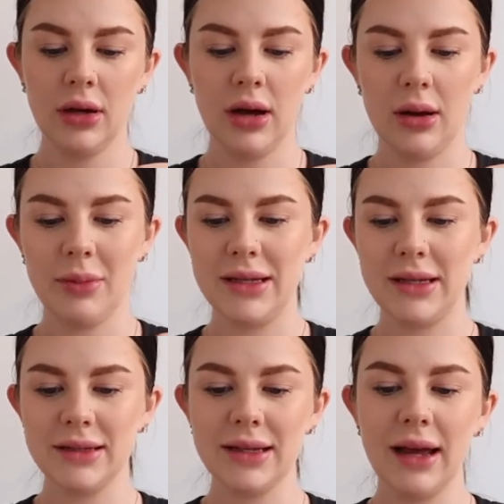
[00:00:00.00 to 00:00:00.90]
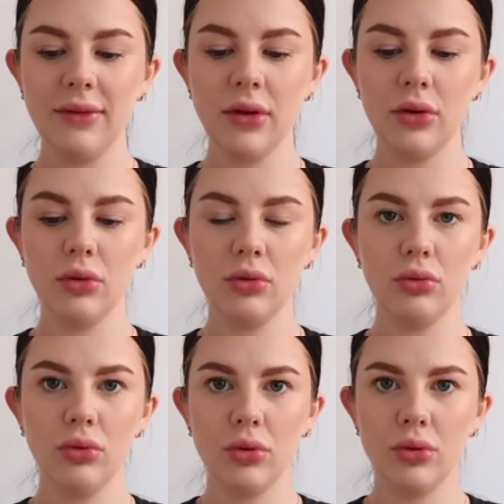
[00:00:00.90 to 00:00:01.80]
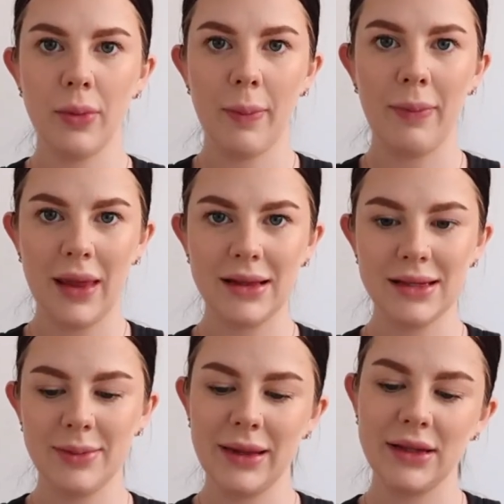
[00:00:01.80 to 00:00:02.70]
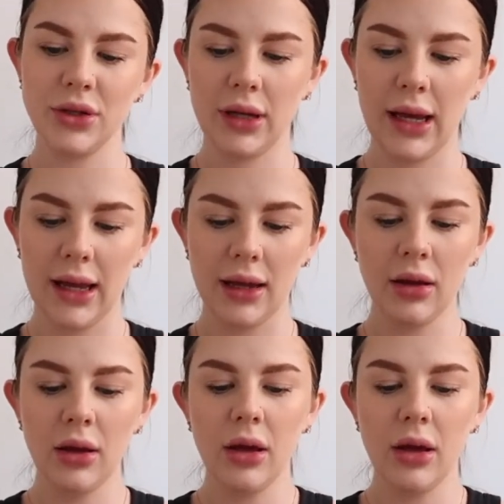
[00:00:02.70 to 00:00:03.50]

It doesn't have little mittens, but that's okay.